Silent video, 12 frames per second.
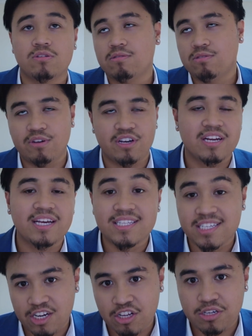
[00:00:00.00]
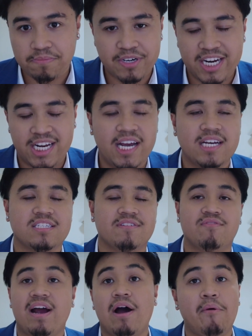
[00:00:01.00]
so you can continue to protect it
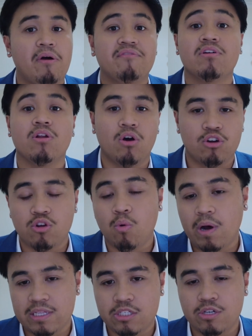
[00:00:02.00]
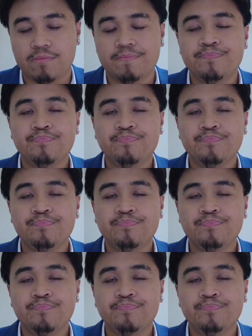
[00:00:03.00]
for however long you want to.